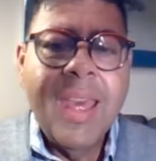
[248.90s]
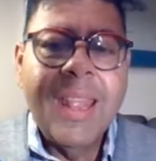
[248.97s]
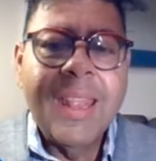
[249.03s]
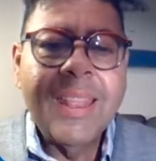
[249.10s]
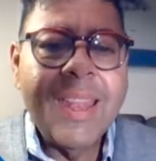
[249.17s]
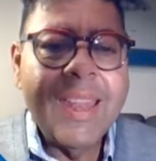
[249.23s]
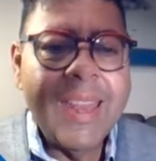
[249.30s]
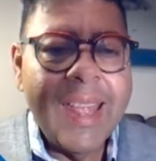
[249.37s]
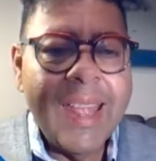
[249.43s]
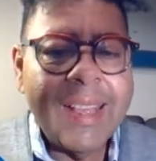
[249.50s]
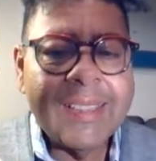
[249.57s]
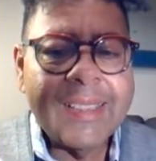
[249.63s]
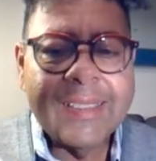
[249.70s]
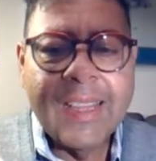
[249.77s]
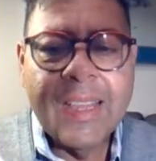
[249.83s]
The
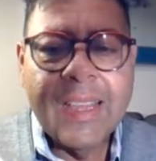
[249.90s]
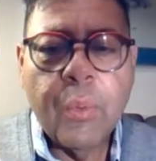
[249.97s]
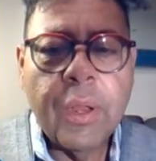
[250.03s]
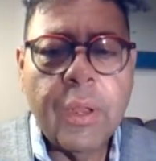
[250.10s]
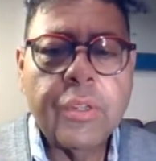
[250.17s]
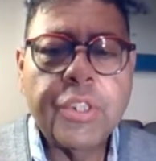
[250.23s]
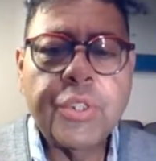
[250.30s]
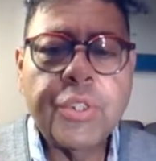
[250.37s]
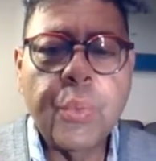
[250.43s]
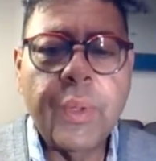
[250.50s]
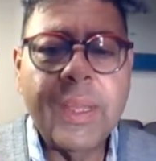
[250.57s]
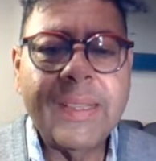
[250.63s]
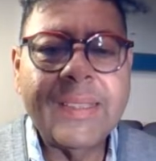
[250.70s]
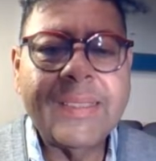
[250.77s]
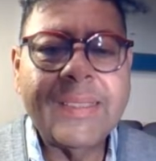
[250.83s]
next thing I wanted to show
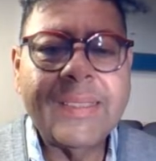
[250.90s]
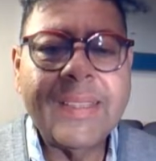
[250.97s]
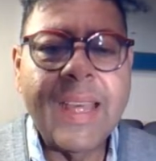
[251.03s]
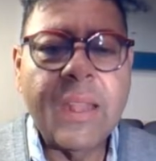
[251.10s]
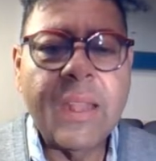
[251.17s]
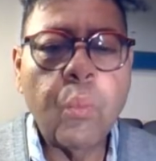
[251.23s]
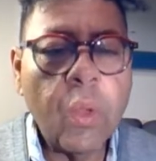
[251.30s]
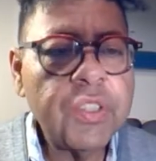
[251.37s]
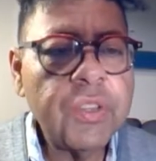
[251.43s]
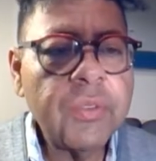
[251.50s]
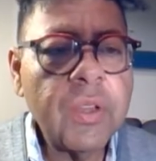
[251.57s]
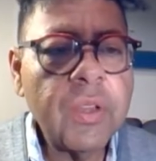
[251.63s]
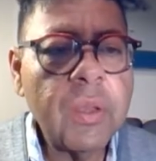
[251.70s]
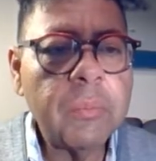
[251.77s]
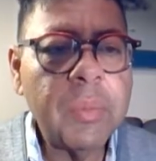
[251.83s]
is that once
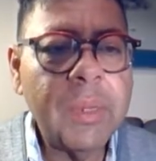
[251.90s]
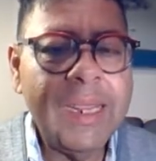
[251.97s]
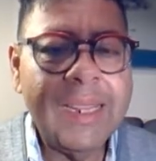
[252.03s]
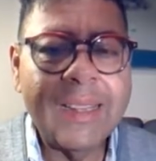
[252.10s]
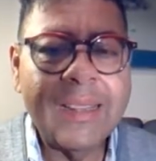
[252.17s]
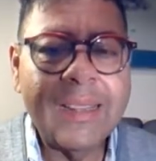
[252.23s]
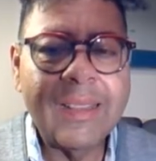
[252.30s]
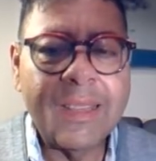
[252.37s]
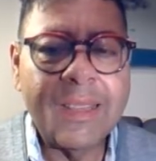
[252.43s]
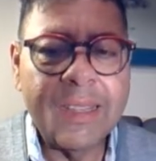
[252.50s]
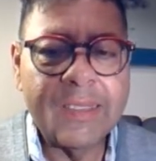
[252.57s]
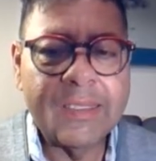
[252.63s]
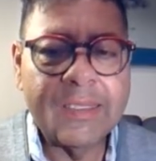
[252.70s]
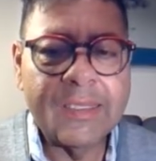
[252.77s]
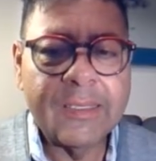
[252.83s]
you've completed
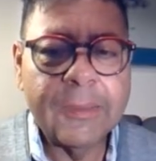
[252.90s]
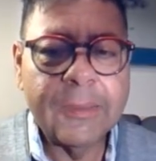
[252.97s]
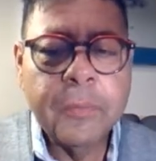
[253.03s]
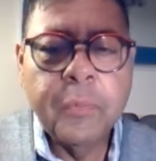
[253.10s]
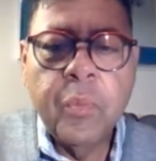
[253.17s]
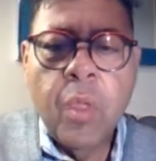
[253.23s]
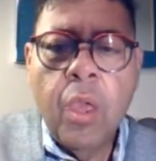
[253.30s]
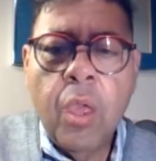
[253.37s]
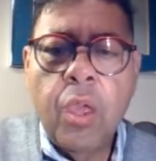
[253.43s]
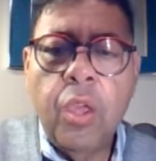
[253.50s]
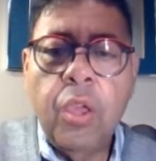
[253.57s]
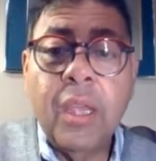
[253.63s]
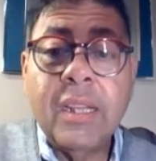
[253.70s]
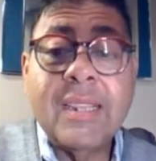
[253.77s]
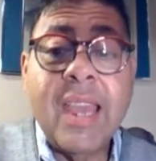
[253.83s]
this, you
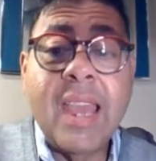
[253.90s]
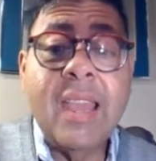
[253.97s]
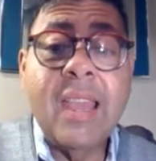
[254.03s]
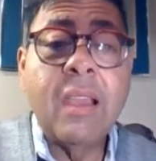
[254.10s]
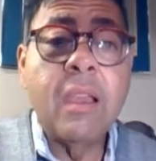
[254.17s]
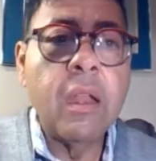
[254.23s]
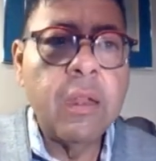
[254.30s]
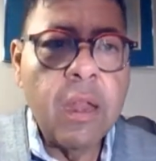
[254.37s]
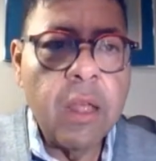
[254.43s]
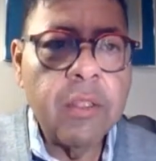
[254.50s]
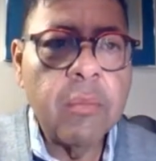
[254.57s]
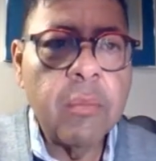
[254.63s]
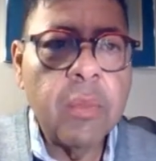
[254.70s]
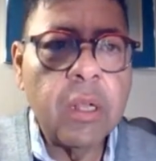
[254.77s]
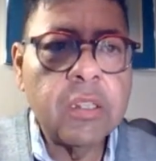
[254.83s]
can take
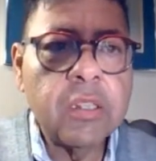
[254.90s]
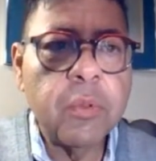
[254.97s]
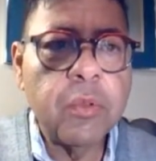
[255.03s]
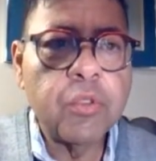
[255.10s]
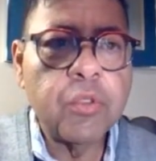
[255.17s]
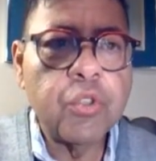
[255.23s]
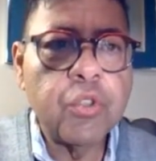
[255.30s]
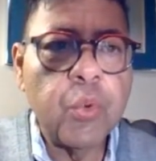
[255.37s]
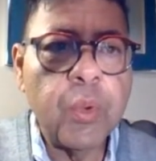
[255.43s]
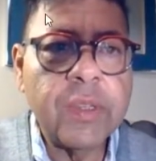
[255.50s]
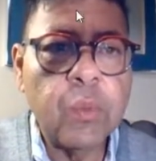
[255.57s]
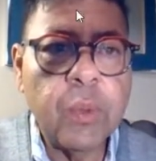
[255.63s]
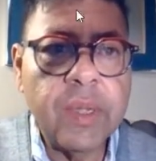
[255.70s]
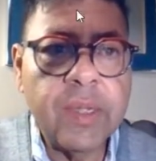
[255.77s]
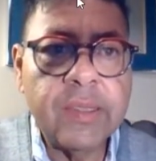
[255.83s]
another multiple choice
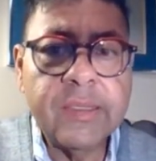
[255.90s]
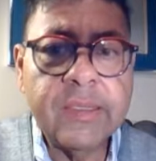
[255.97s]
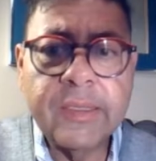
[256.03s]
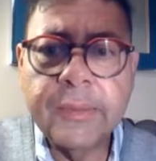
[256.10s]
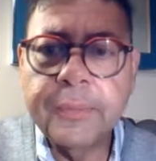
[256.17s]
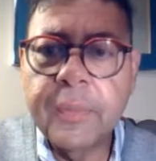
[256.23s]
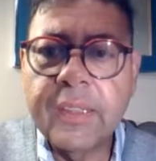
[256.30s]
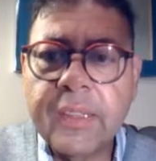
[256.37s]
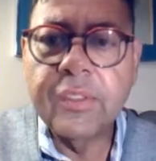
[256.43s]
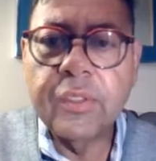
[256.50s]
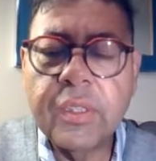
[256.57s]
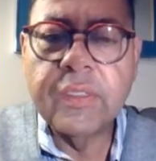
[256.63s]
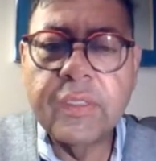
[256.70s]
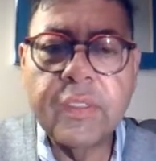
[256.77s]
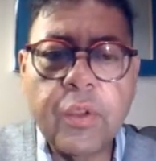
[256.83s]
quiz, as you
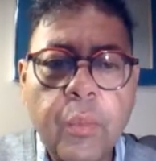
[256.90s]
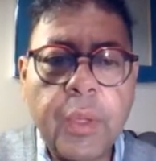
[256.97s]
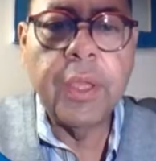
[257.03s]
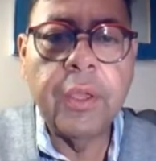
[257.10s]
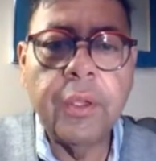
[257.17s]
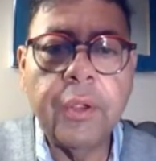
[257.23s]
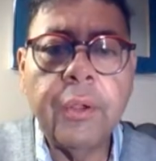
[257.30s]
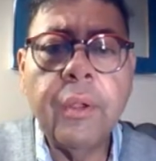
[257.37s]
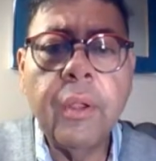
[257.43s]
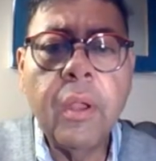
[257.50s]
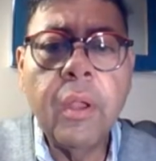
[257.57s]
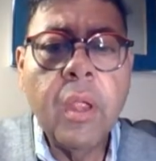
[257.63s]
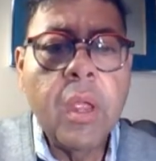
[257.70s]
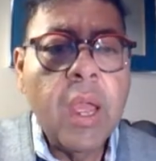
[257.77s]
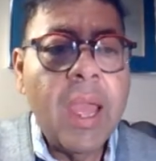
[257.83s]
can see over here,
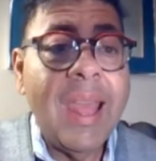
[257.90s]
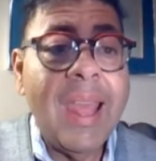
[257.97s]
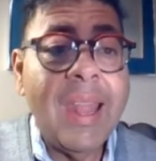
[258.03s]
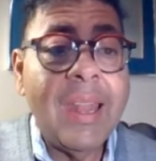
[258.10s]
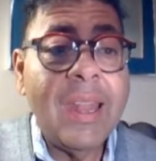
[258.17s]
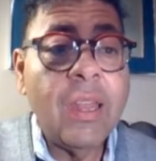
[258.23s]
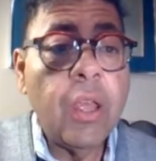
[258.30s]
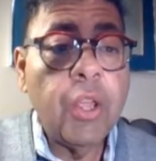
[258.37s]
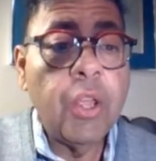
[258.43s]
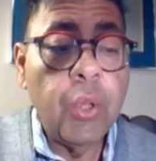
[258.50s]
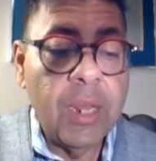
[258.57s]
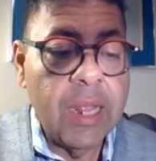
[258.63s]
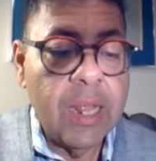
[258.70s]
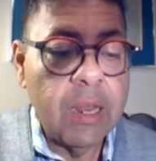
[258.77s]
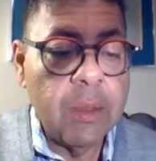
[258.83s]
and you can
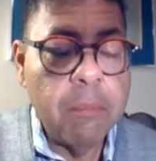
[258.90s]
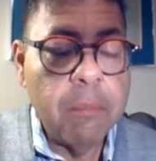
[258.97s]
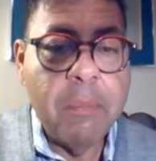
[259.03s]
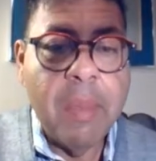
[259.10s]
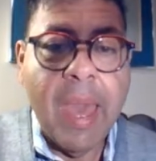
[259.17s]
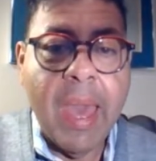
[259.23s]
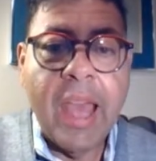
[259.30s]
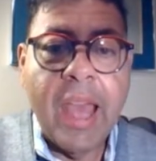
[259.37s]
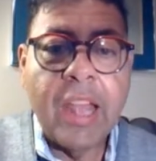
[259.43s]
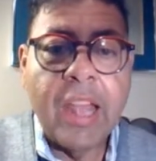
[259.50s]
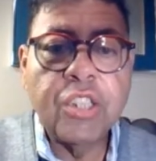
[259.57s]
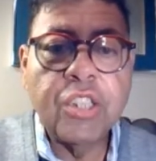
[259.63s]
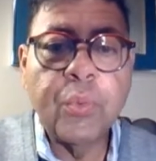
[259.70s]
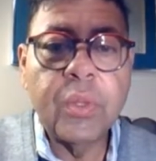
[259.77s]
get a badge for